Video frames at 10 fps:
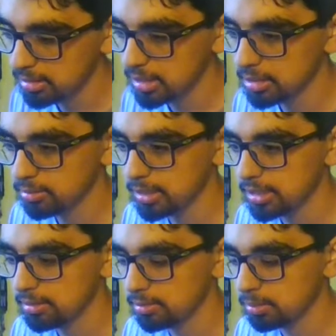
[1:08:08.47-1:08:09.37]
this
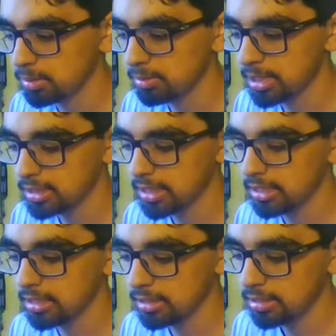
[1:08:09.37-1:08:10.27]
week will be my
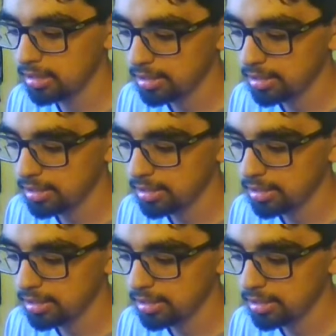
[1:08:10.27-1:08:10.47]
second.